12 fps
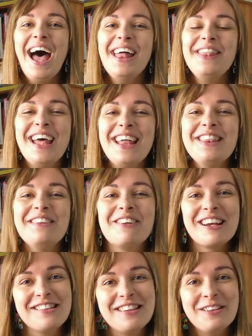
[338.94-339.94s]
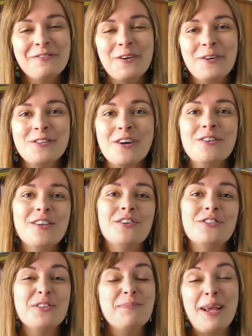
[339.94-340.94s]
And then the rest of the photos are
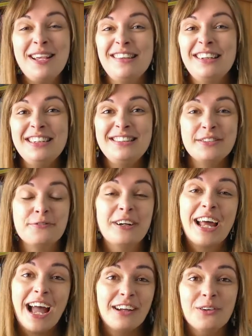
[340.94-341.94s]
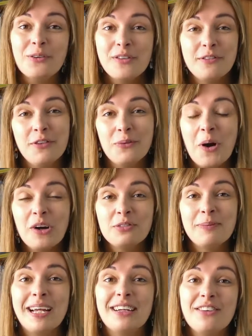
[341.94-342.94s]
just basically different angles of the wash
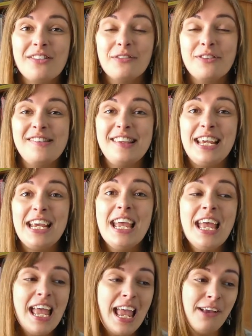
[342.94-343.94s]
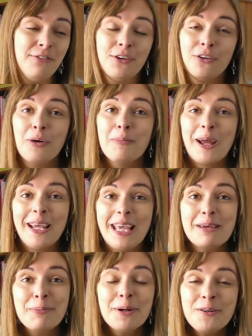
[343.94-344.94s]
bag, because obviously if you're not buying it
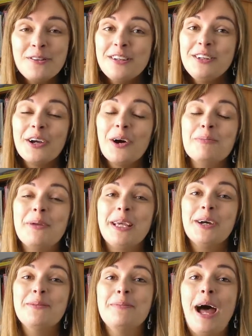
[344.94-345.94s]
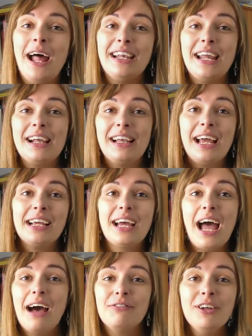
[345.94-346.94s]
in person you can't pick it up and like
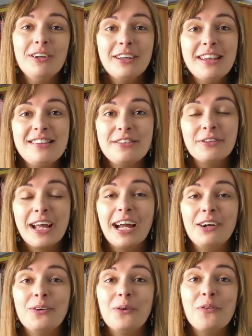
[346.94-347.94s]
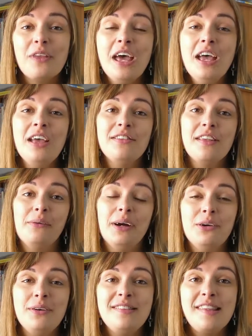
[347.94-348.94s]
have a look at the different angles. So I
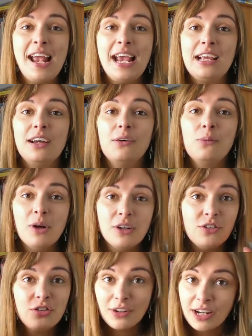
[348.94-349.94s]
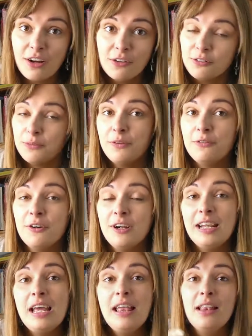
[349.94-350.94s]
always take one straight on from the
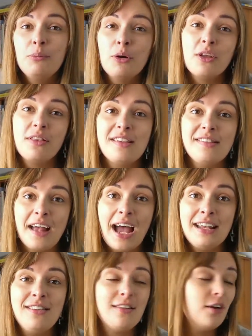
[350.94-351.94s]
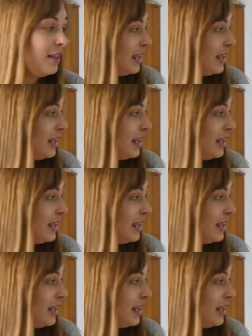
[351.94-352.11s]
front and one on the side so